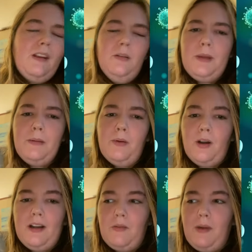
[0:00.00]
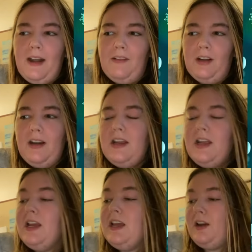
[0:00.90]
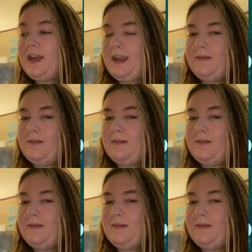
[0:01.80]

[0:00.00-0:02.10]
be bored or whatever. Okay,